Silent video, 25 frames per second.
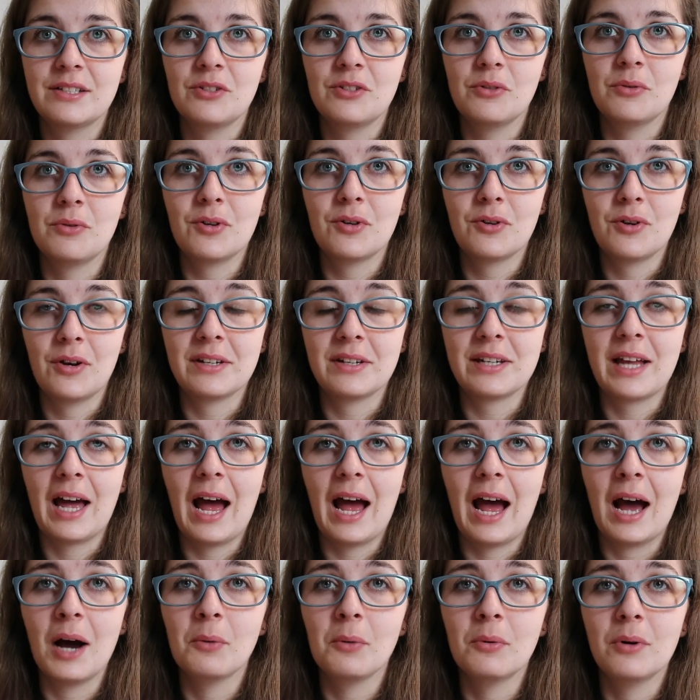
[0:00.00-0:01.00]
So we got an
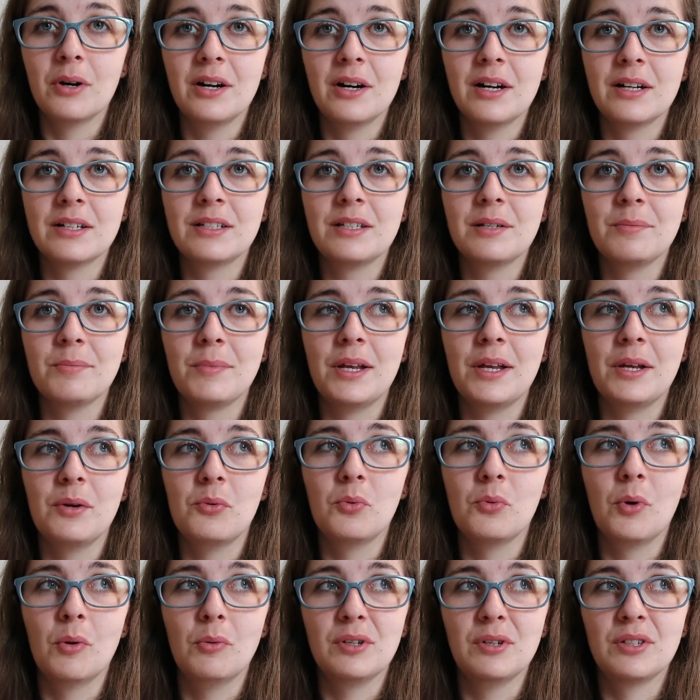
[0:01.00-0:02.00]
hour to
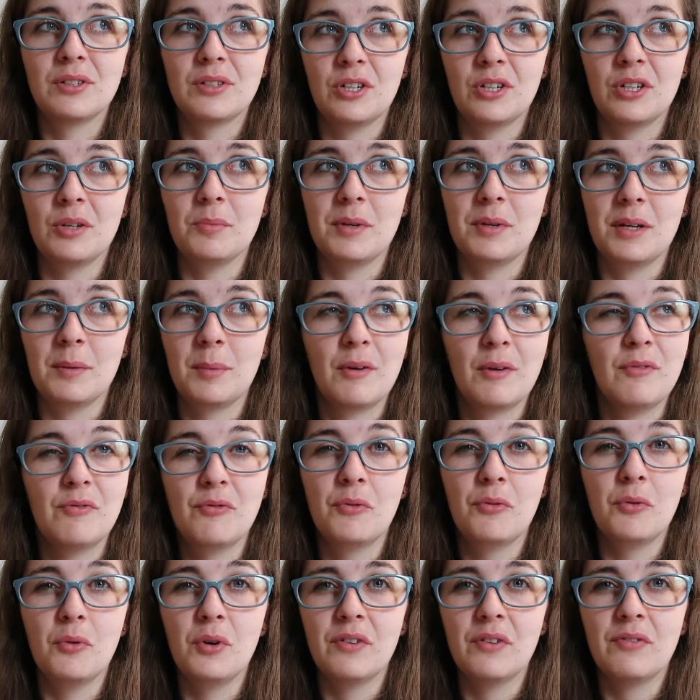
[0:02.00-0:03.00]
make what was going to be about
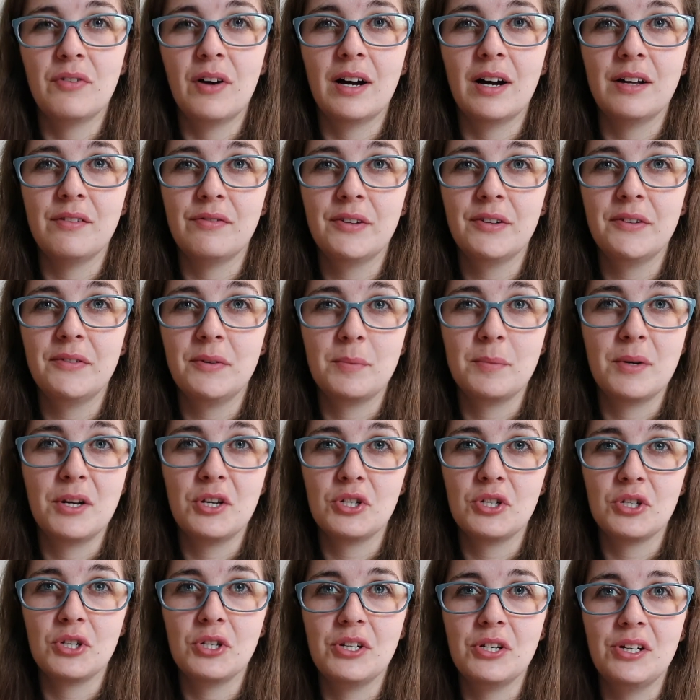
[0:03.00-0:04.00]
45, 50
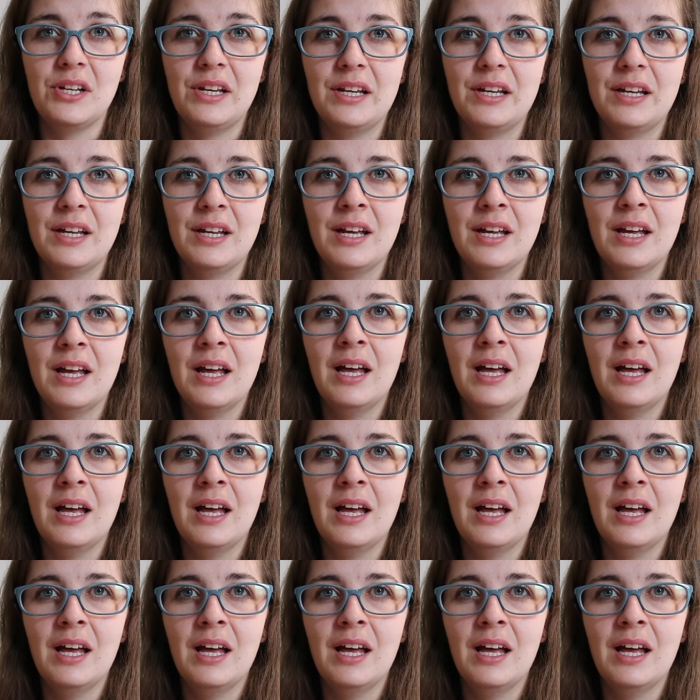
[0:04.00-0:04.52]
minute journey